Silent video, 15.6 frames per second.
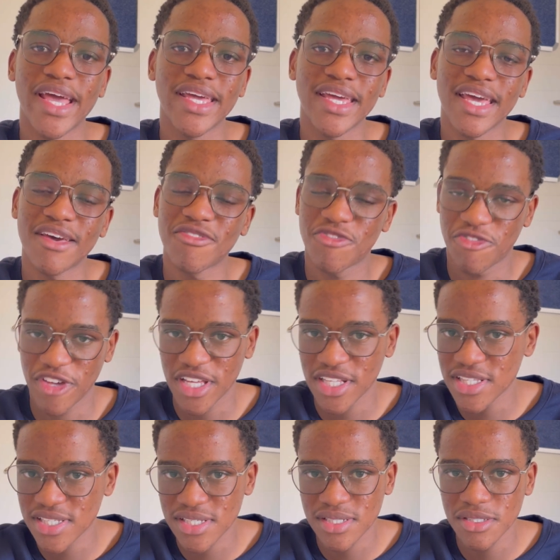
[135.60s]

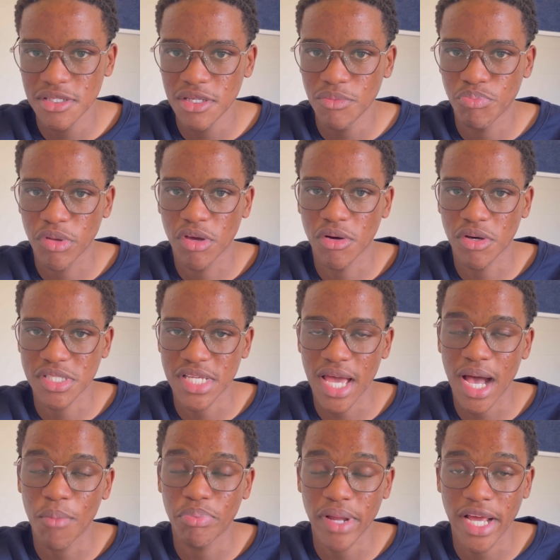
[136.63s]
vets because I
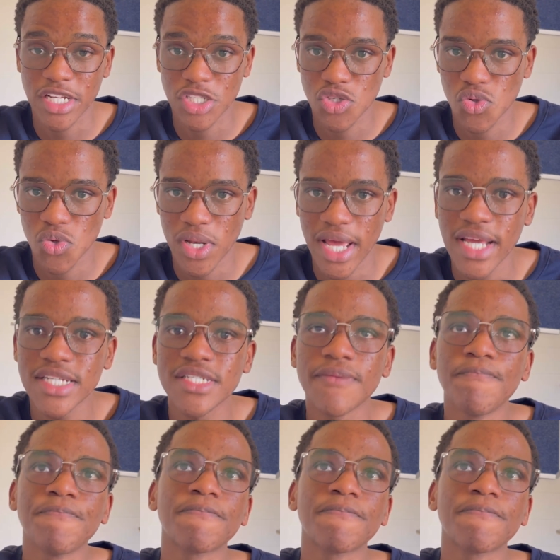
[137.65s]
applied too late.